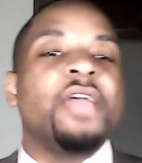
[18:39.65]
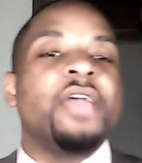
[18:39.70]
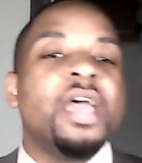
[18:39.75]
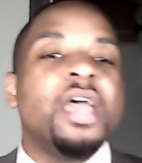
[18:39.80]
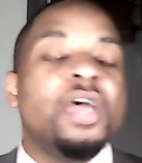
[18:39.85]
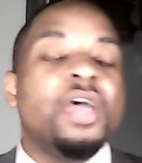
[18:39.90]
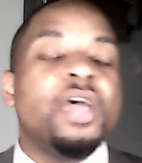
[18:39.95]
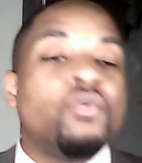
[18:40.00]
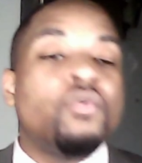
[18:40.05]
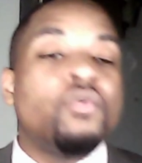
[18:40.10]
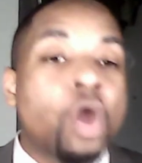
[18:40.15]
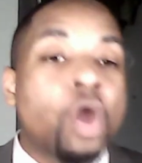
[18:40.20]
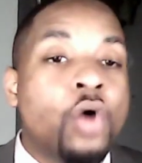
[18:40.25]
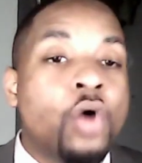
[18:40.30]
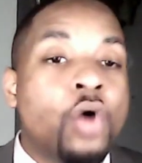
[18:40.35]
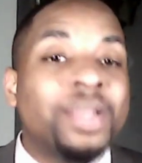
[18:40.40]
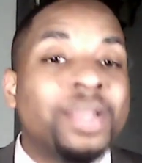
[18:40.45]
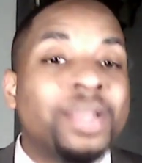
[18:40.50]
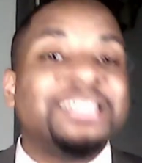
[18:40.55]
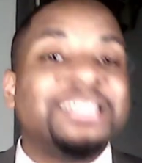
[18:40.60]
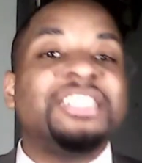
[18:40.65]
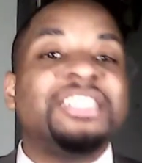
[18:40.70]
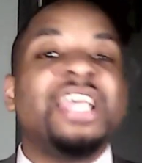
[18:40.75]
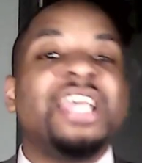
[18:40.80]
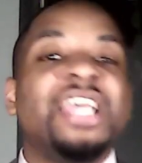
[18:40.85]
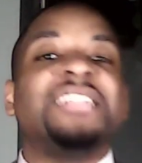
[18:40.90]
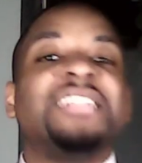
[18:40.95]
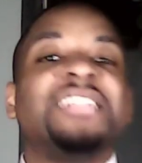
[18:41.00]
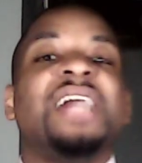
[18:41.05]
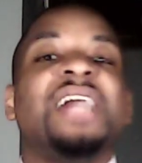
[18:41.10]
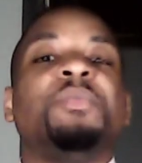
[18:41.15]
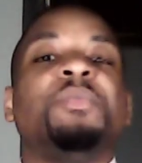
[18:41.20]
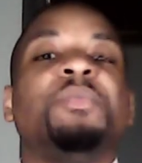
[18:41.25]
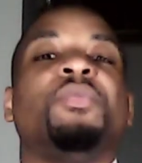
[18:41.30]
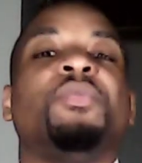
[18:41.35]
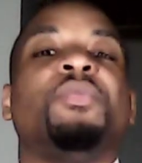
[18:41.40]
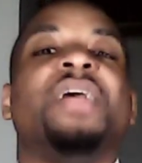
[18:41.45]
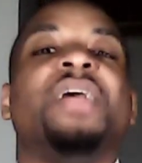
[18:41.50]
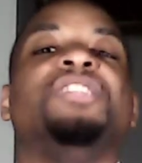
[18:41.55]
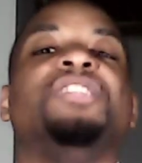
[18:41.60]
And rho is the change in option
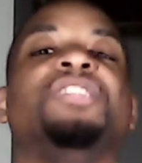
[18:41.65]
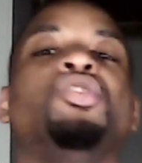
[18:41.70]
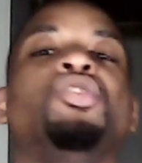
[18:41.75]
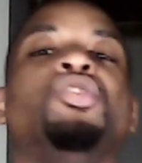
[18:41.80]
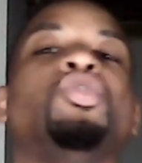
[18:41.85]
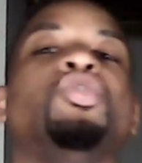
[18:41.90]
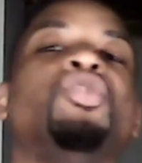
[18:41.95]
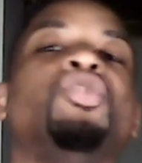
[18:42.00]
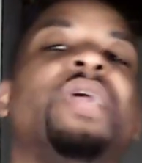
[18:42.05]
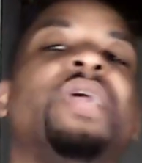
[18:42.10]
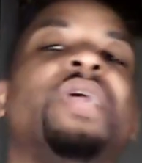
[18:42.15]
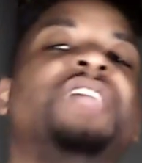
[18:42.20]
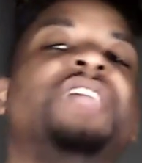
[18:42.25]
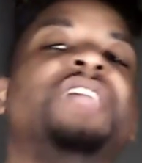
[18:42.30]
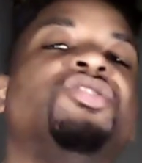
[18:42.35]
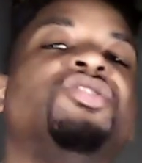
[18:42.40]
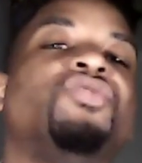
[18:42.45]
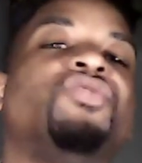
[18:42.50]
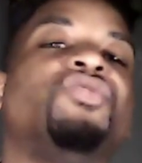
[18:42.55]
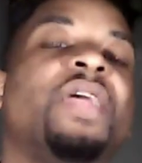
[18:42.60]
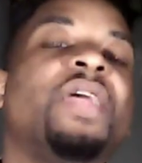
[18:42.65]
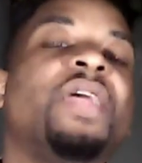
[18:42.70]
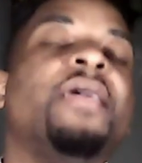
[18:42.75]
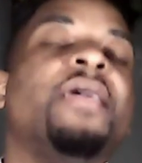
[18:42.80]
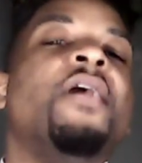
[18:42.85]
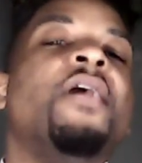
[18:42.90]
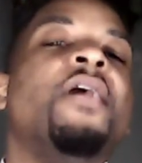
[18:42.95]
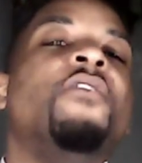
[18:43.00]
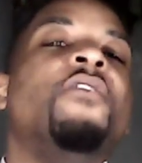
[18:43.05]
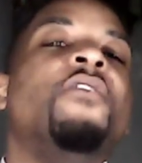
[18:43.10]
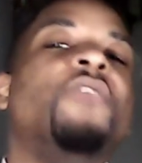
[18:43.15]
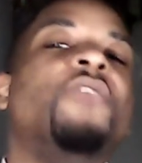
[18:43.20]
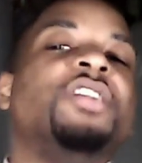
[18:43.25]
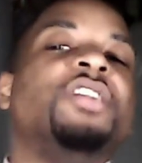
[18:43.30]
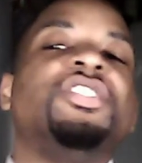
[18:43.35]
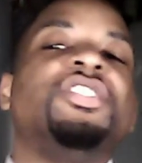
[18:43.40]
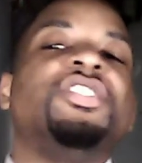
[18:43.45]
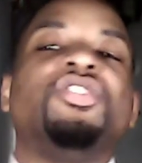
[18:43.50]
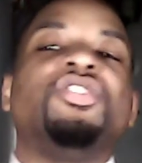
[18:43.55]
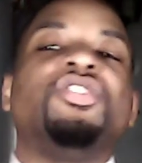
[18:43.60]
price due to interest rate
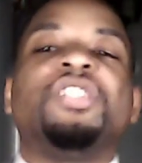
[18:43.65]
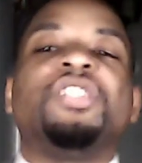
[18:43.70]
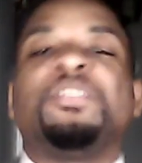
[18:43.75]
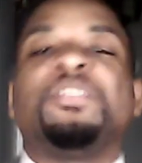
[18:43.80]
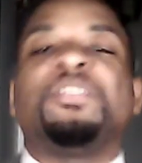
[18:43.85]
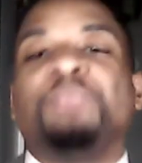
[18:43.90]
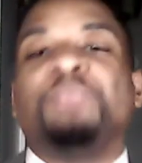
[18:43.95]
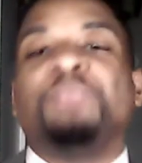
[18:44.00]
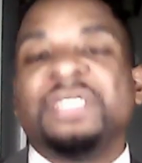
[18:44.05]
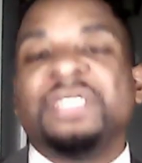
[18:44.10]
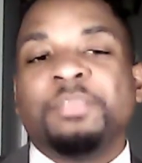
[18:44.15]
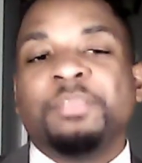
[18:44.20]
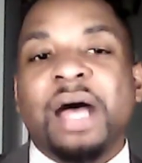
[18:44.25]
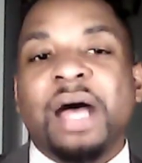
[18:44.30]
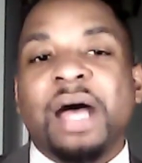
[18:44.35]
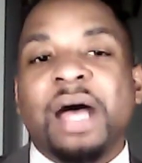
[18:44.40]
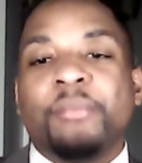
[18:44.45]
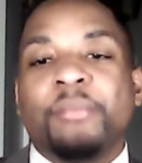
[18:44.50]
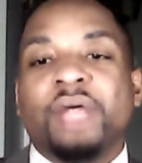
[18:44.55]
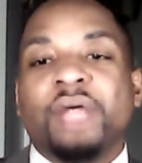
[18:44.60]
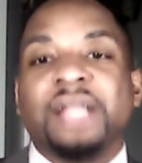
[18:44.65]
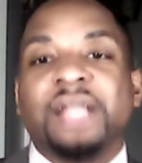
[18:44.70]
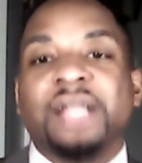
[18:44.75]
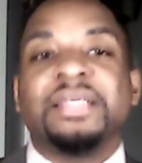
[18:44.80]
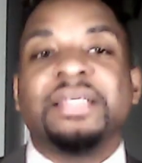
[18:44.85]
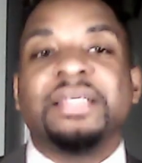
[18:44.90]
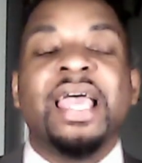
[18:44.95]
versus your spot price.